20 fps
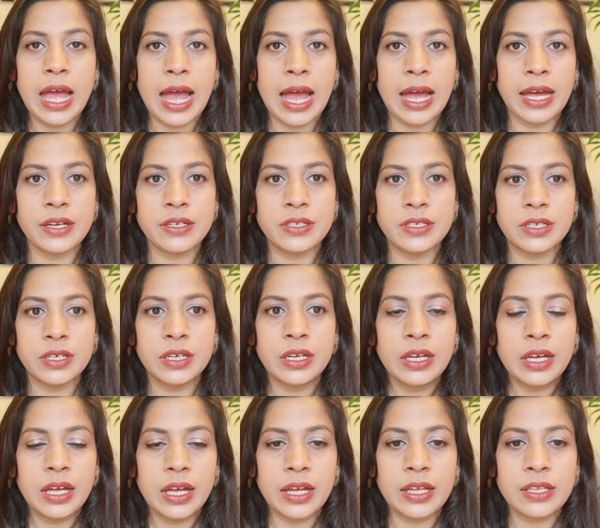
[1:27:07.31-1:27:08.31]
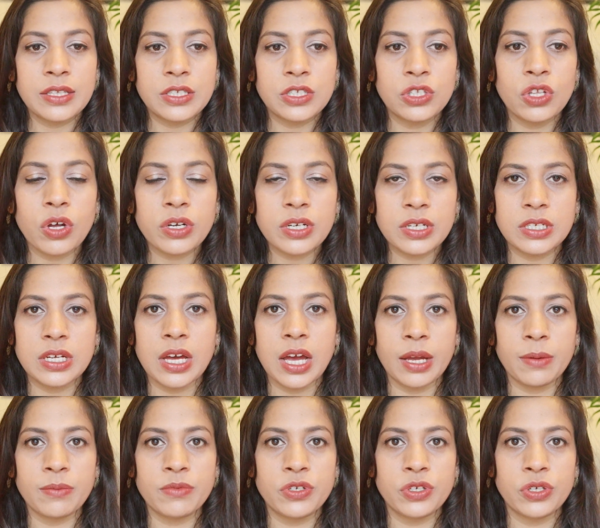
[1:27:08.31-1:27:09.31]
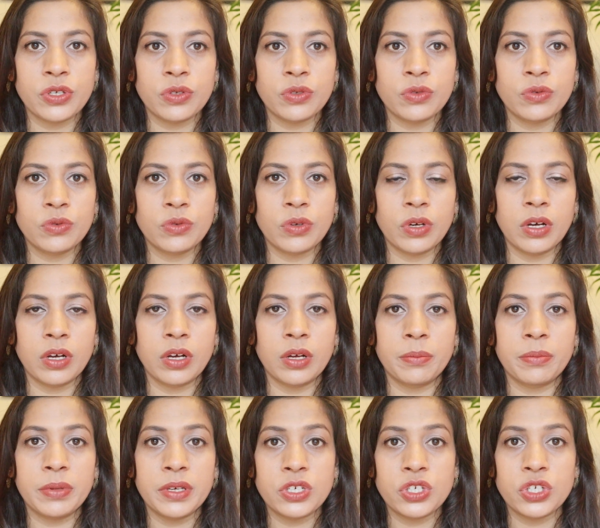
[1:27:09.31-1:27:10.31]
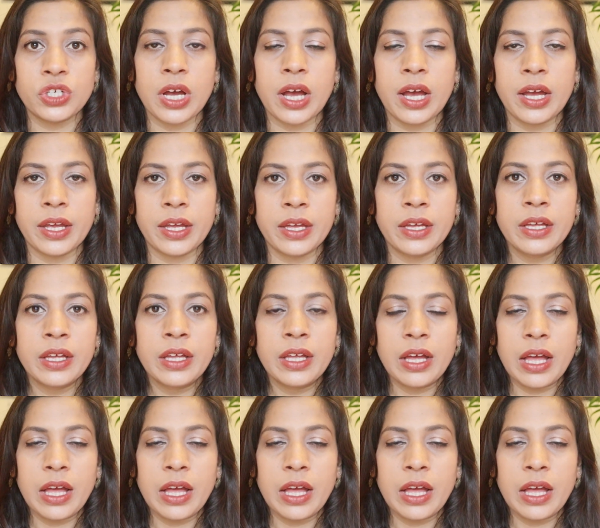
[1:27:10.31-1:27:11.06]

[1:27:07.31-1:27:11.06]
And it's not a time to be shy